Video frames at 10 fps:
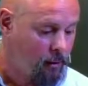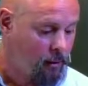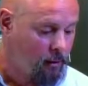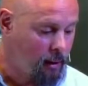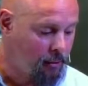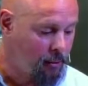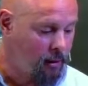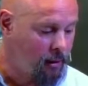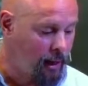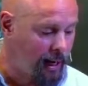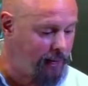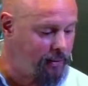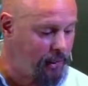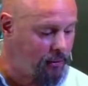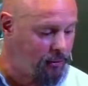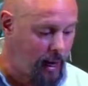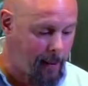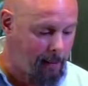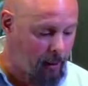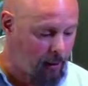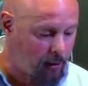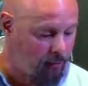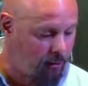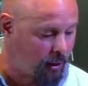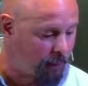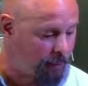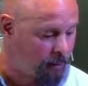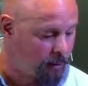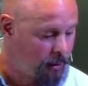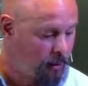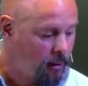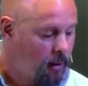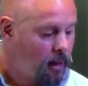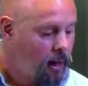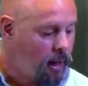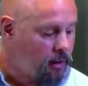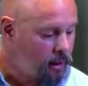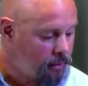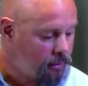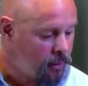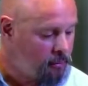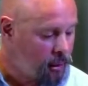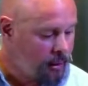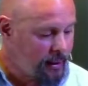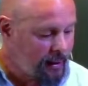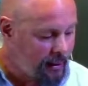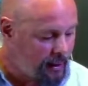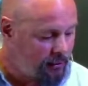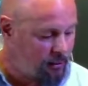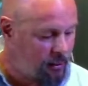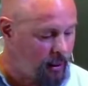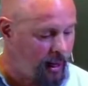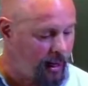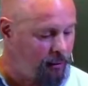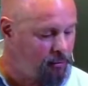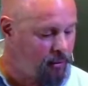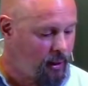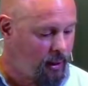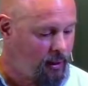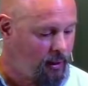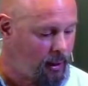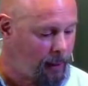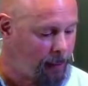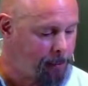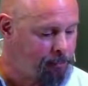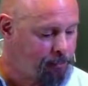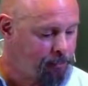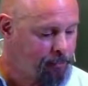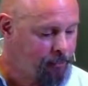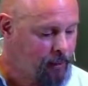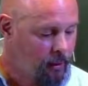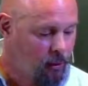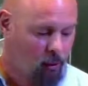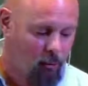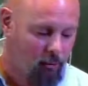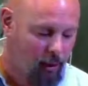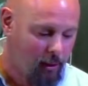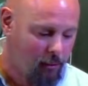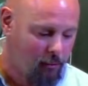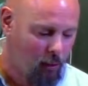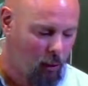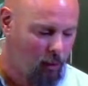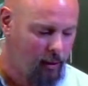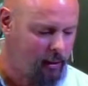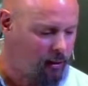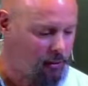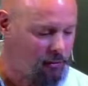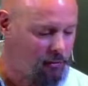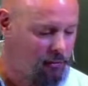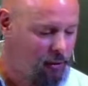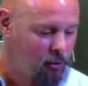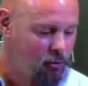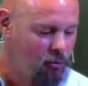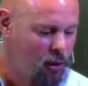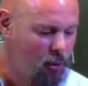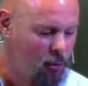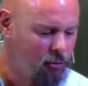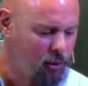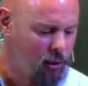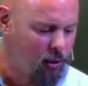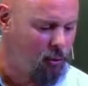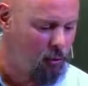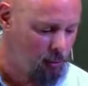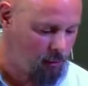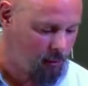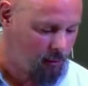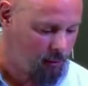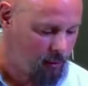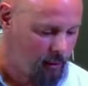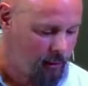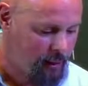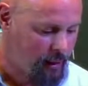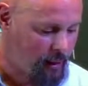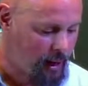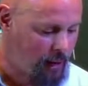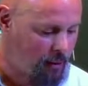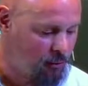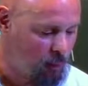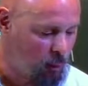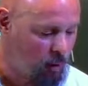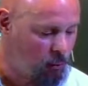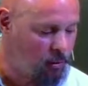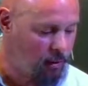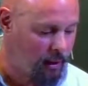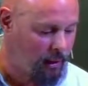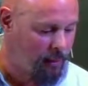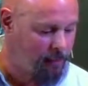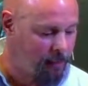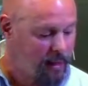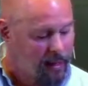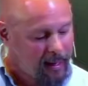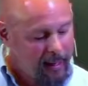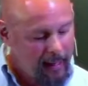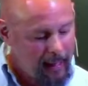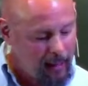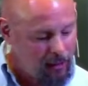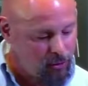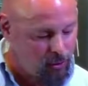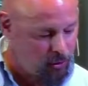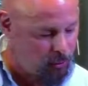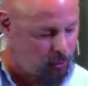Nothing alive that is not part of him, and nothing but is alive in him. Your brother's holiness shows you that God is one with him and you,